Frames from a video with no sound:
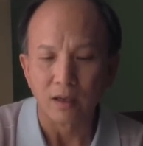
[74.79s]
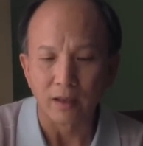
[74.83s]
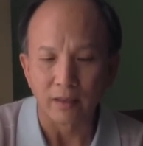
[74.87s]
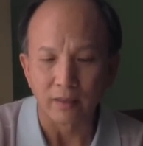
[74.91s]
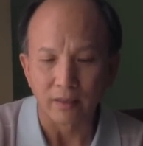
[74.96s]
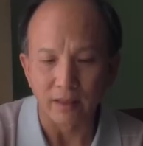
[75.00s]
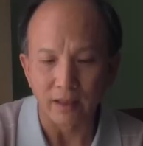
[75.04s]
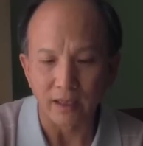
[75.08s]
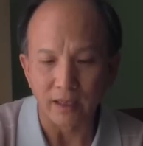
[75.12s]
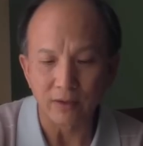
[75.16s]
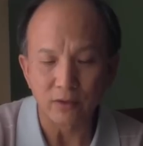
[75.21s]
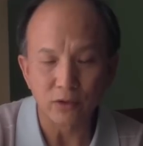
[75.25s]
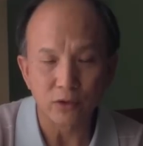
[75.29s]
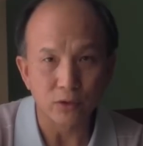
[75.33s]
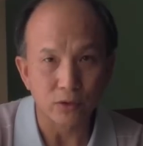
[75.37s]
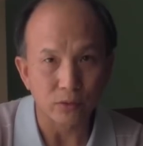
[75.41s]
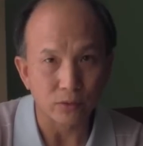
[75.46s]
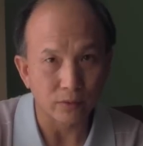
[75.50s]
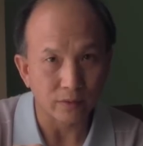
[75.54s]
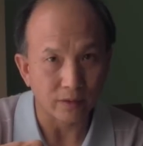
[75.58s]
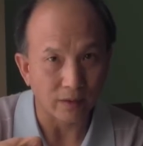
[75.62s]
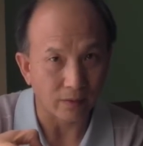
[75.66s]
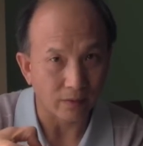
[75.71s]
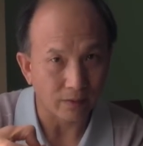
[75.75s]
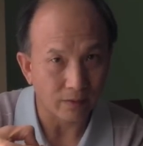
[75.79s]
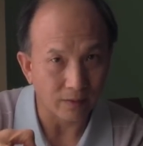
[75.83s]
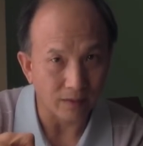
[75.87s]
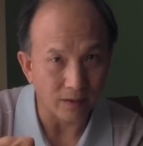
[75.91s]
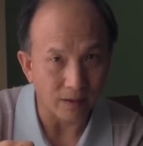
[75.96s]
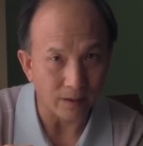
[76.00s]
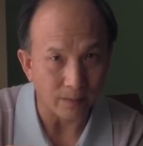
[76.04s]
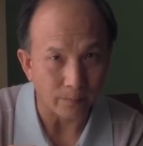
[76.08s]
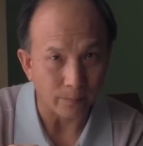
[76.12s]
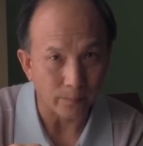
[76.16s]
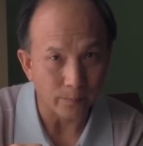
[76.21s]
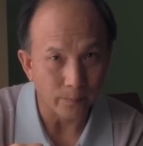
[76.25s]
And then do the
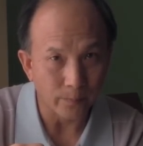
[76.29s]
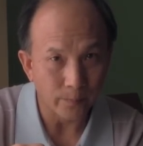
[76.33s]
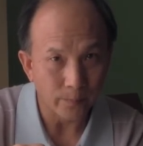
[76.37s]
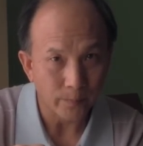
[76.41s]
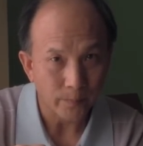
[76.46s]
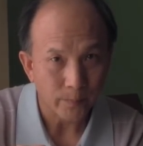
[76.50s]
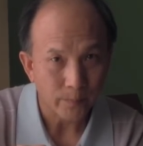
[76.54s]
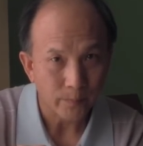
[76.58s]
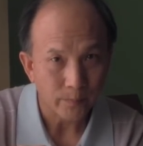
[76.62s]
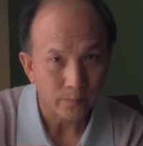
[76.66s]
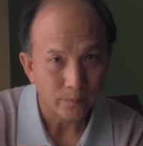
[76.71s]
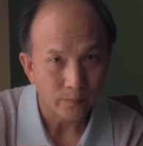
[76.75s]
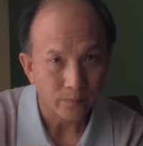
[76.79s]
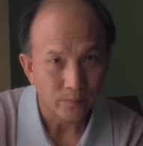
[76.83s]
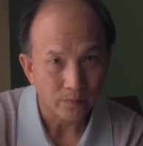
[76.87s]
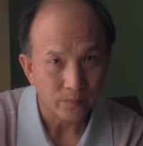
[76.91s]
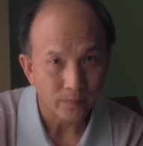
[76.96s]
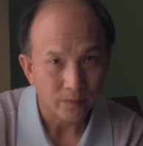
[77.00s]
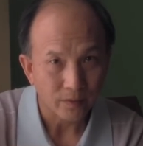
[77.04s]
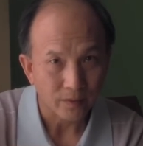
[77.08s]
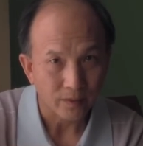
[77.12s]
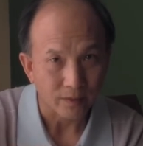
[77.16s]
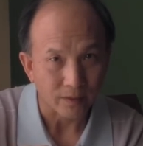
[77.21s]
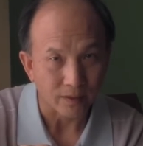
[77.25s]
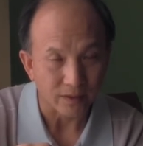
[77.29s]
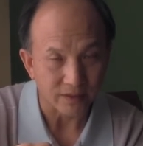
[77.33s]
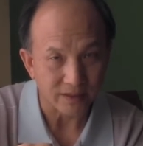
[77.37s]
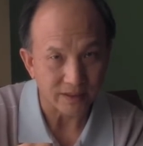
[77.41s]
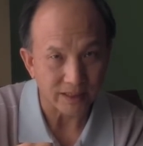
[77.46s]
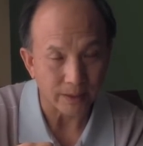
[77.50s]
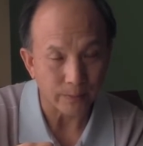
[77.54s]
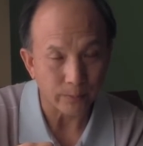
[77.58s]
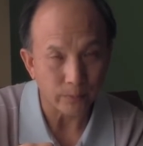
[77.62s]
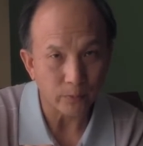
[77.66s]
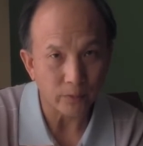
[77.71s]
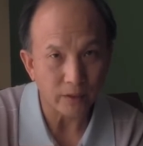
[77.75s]
thumb the
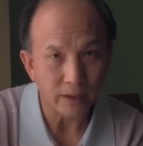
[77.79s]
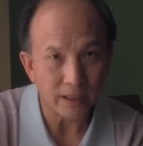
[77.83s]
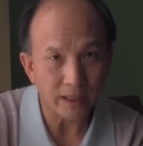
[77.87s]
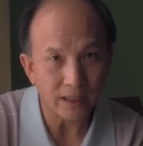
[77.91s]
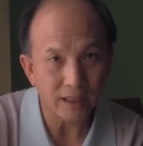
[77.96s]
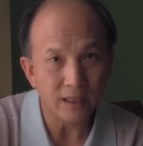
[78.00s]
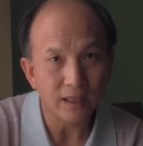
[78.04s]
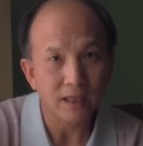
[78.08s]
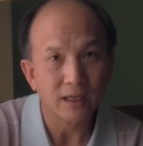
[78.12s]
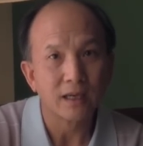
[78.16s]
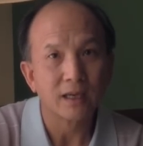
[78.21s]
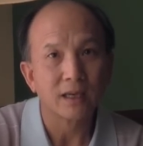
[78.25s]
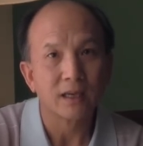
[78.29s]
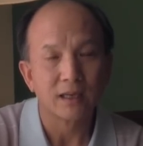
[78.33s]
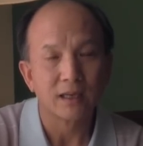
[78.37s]
same way,